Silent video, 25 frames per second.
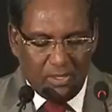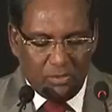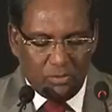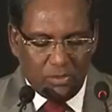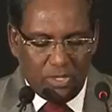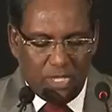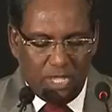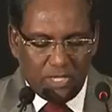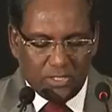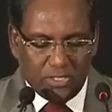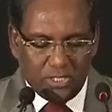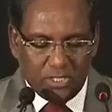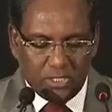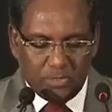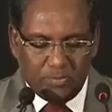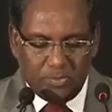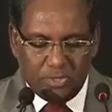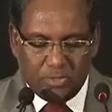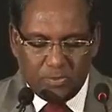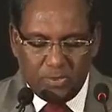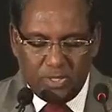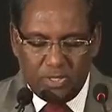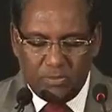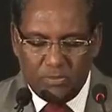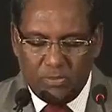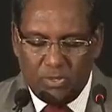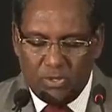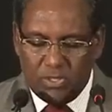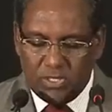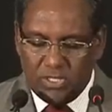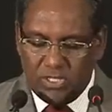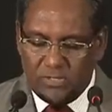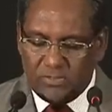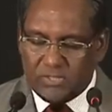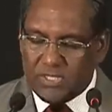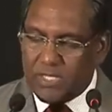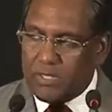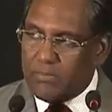Relations between
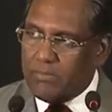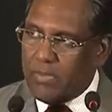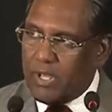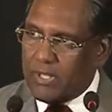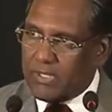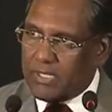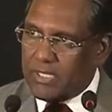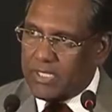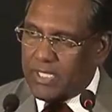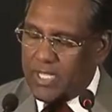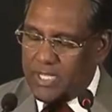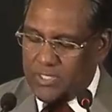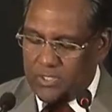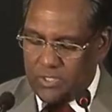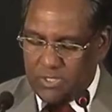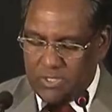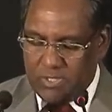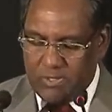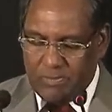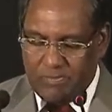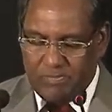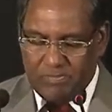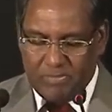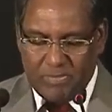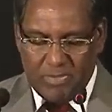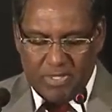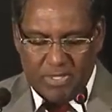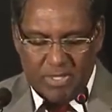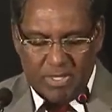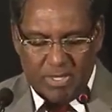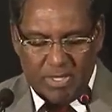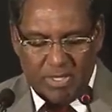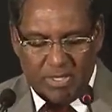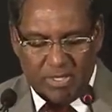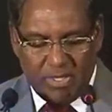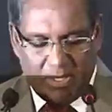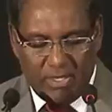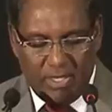Maldives and Bangladesh
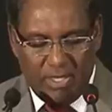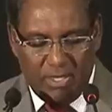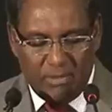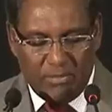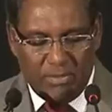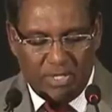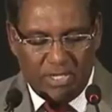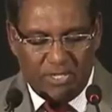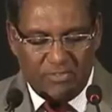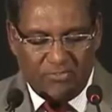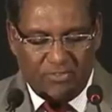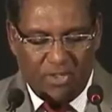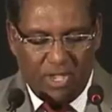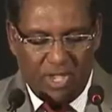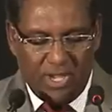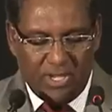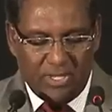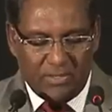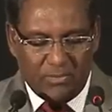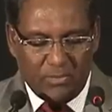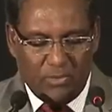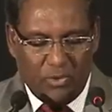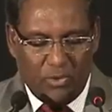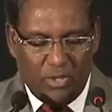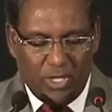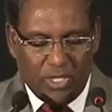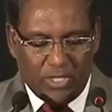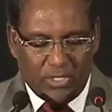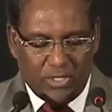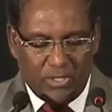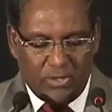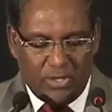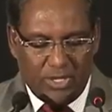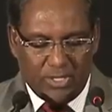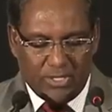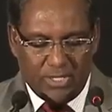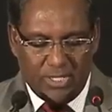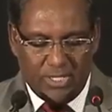can be defined more
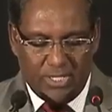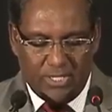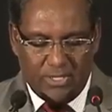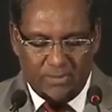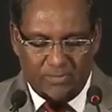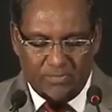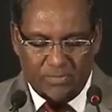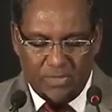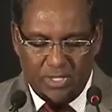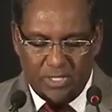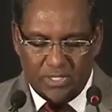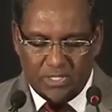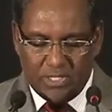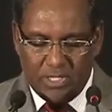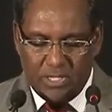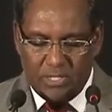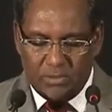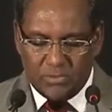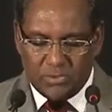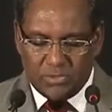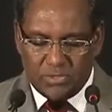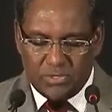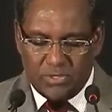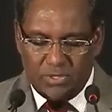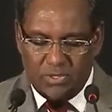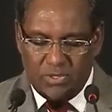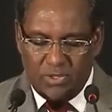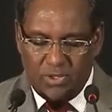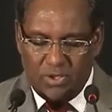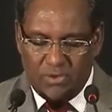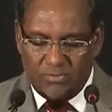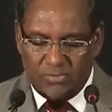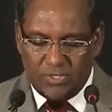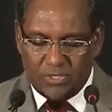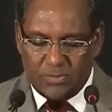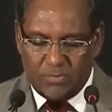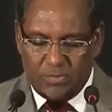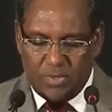accurately in terms
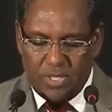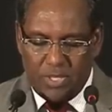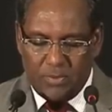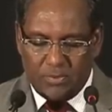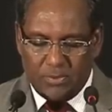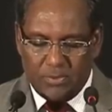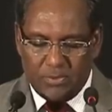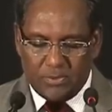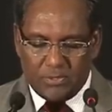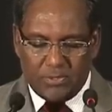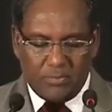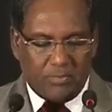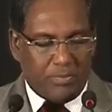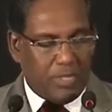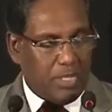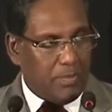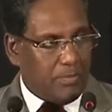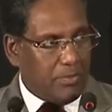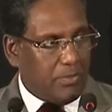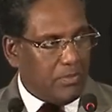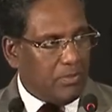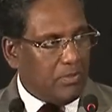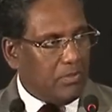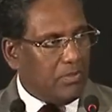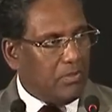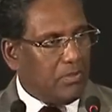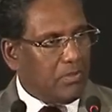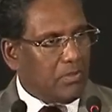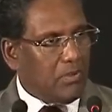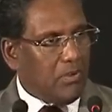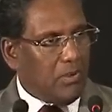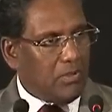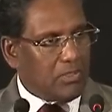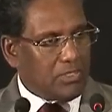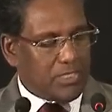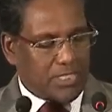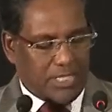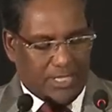of its people-to-people -people
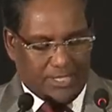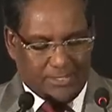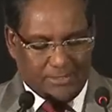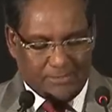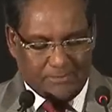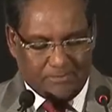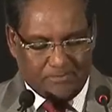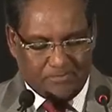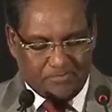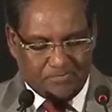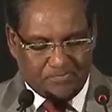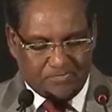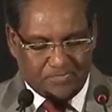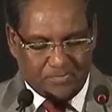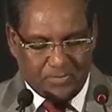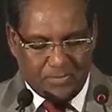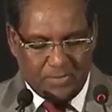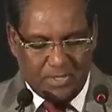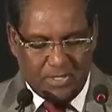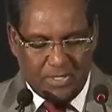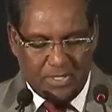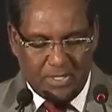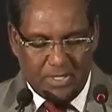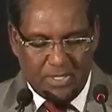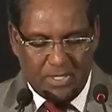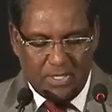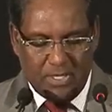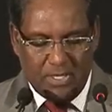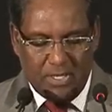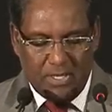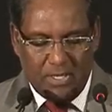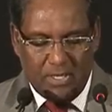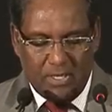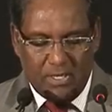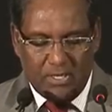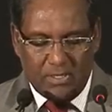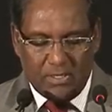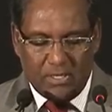contact.
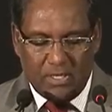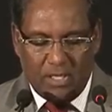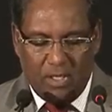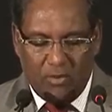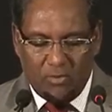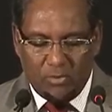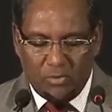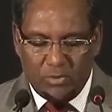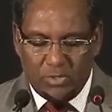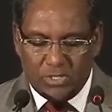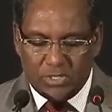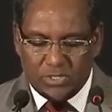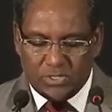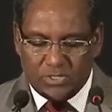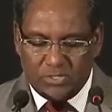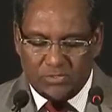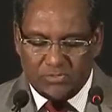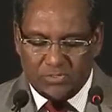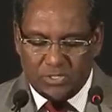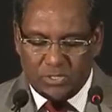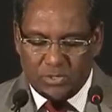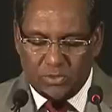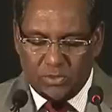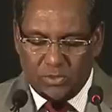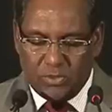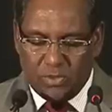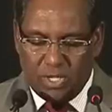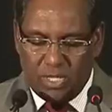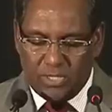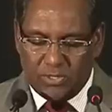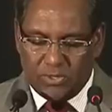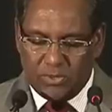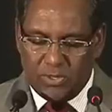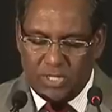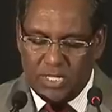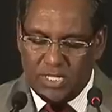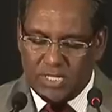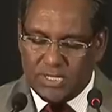The governments of the two
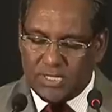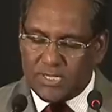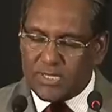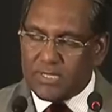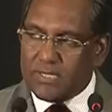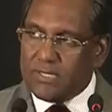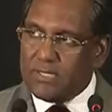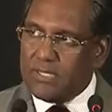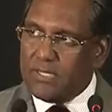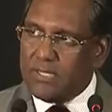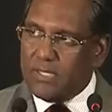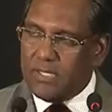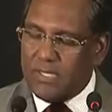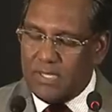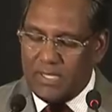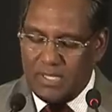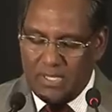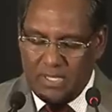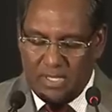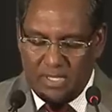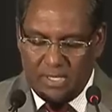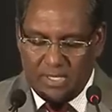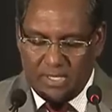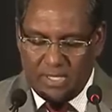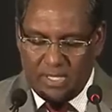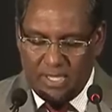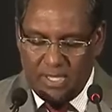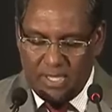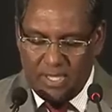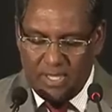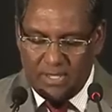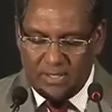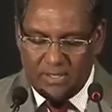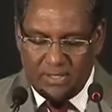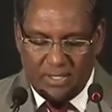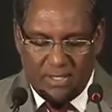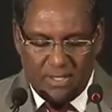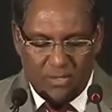countries
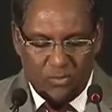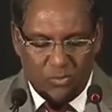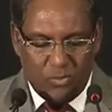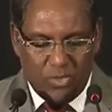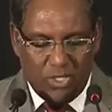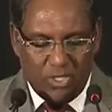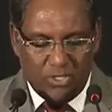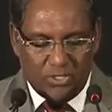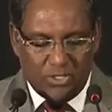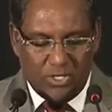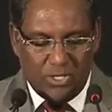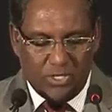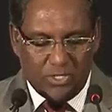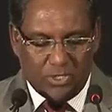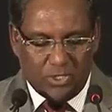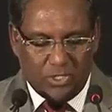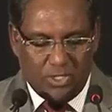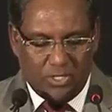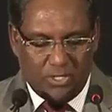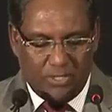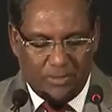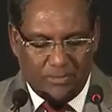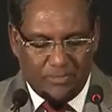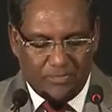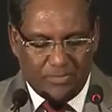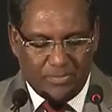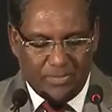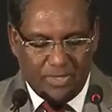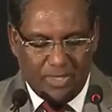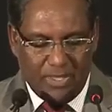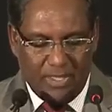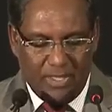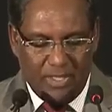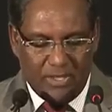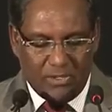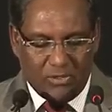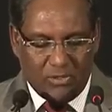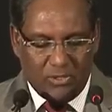can and will nurture
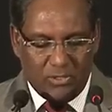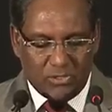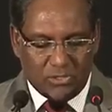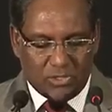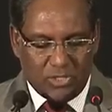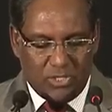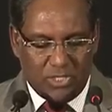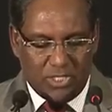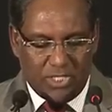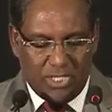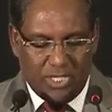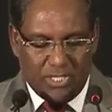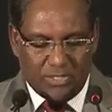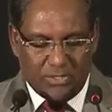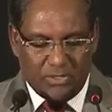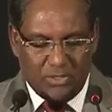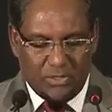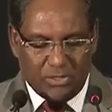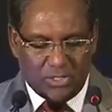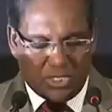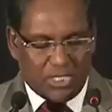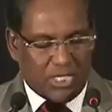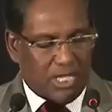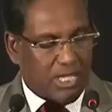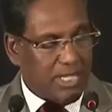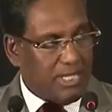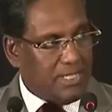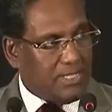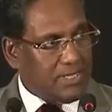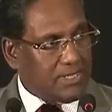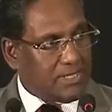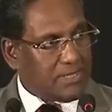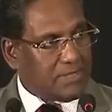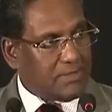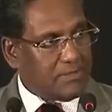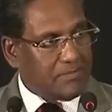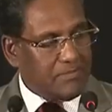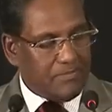and consolidate those
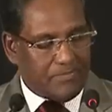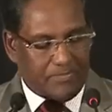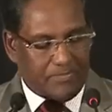ties.